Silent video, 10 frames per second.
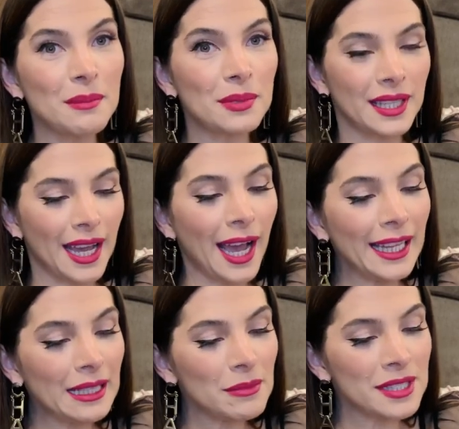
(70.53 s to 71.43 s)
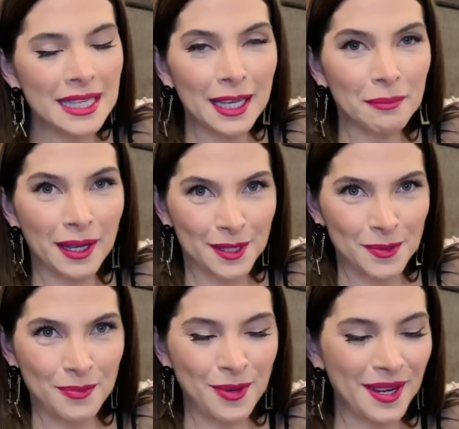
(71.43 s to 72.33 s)
But the item inside might
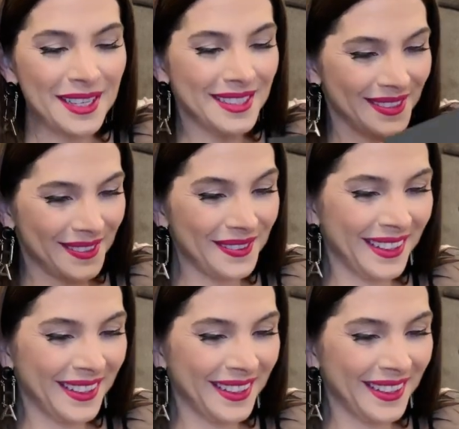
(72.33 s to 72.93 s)
surprise you.